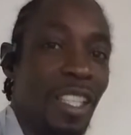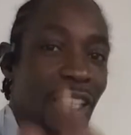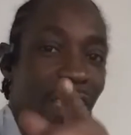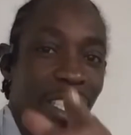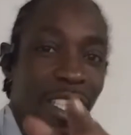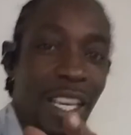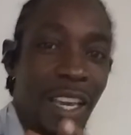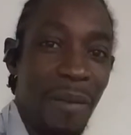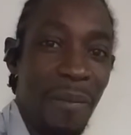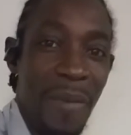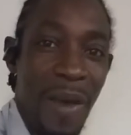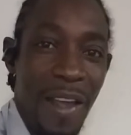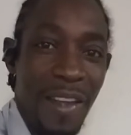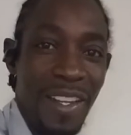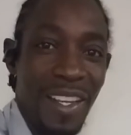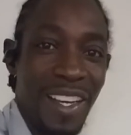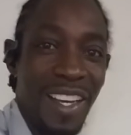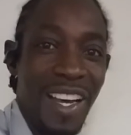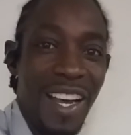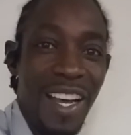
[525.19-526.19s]
Get back
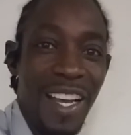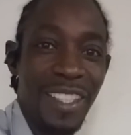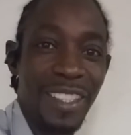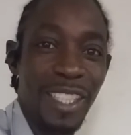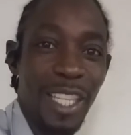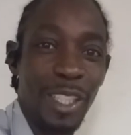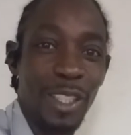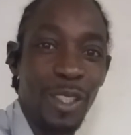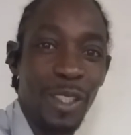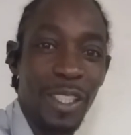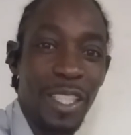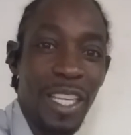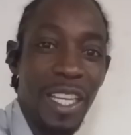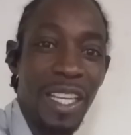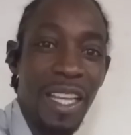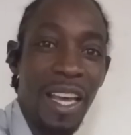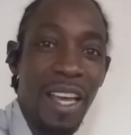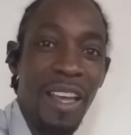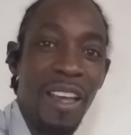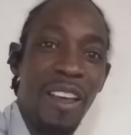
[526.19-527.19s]
the Gaza
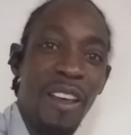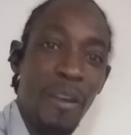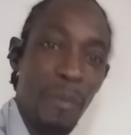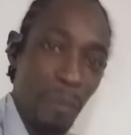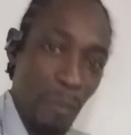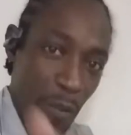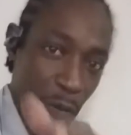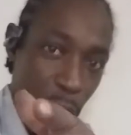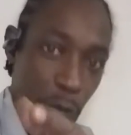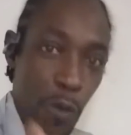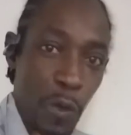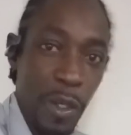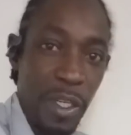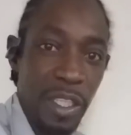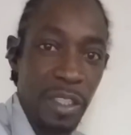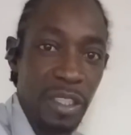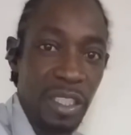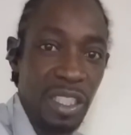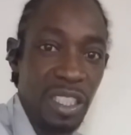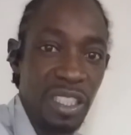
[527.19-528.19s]
together before the
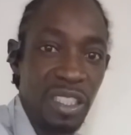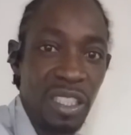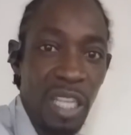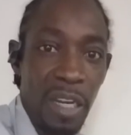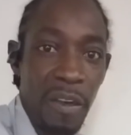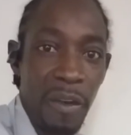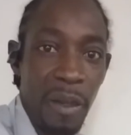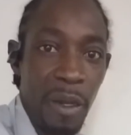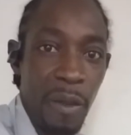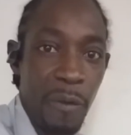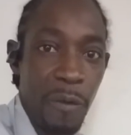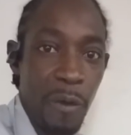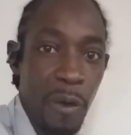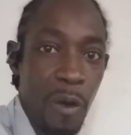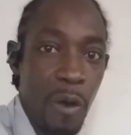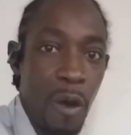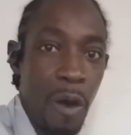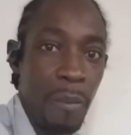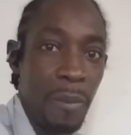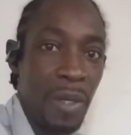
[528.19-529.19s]
teacher ready for
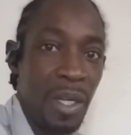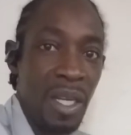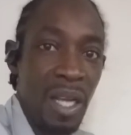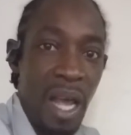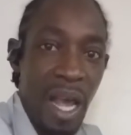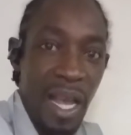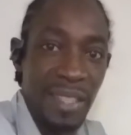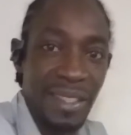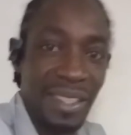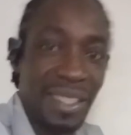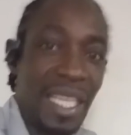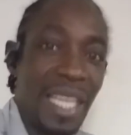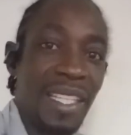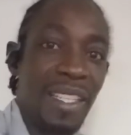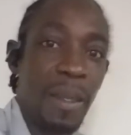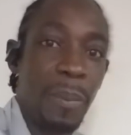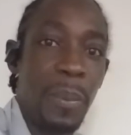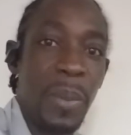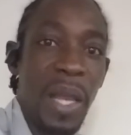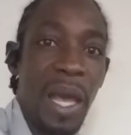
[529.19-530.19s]
come. And set
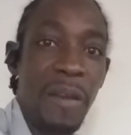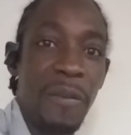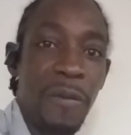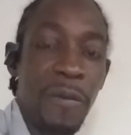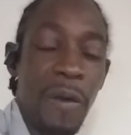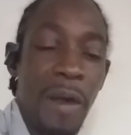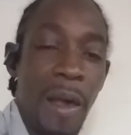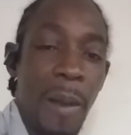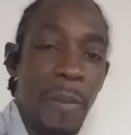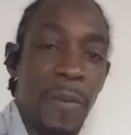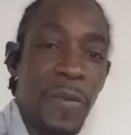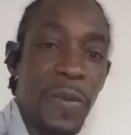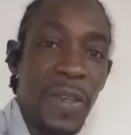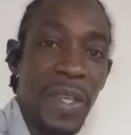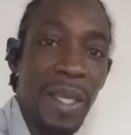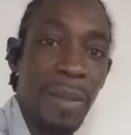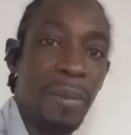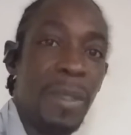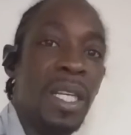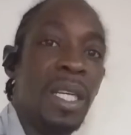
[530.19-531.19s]
the platform
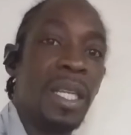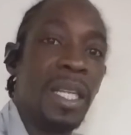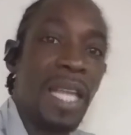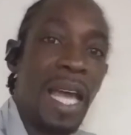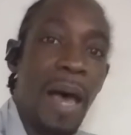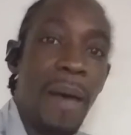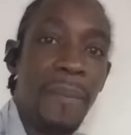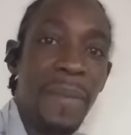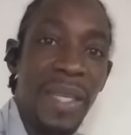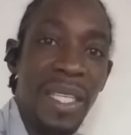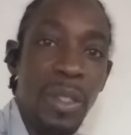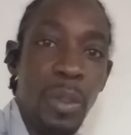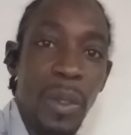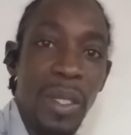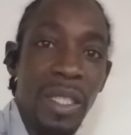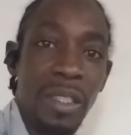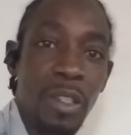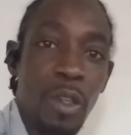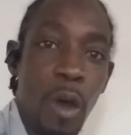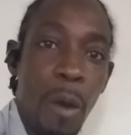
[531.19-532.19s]
theme. That means when
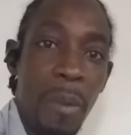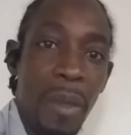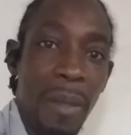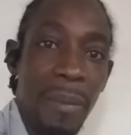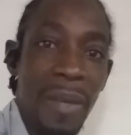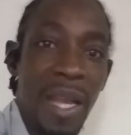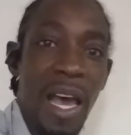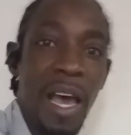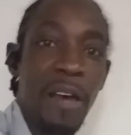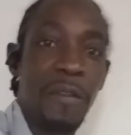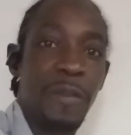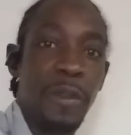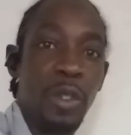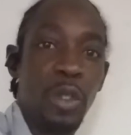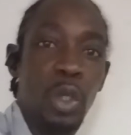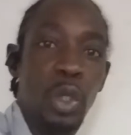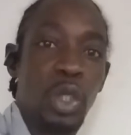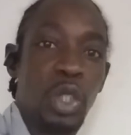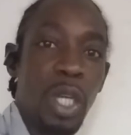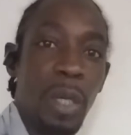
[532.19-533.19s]
it come him now for
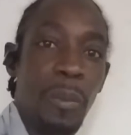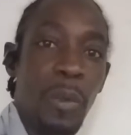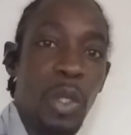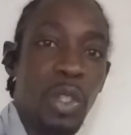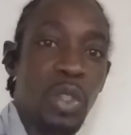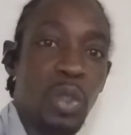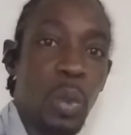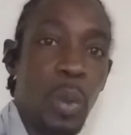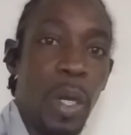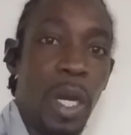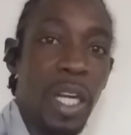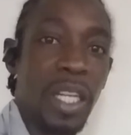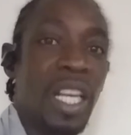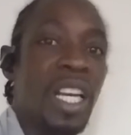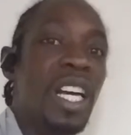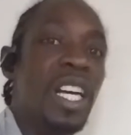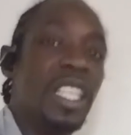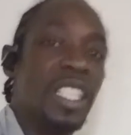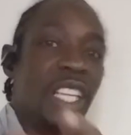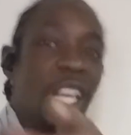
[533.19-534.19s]
do so much work.
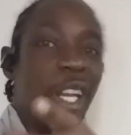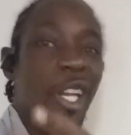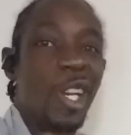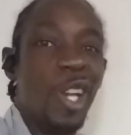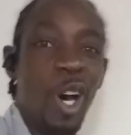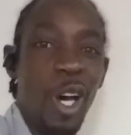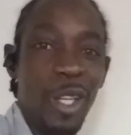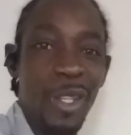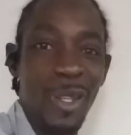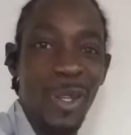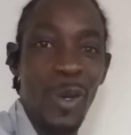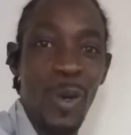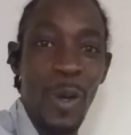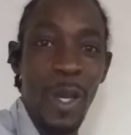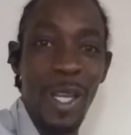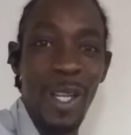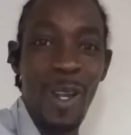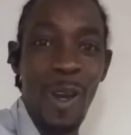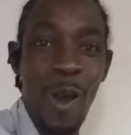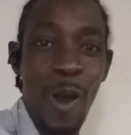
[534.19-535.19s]
You don't know,
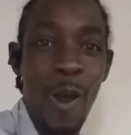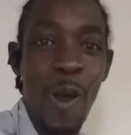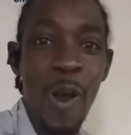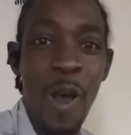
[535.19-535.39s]
you know,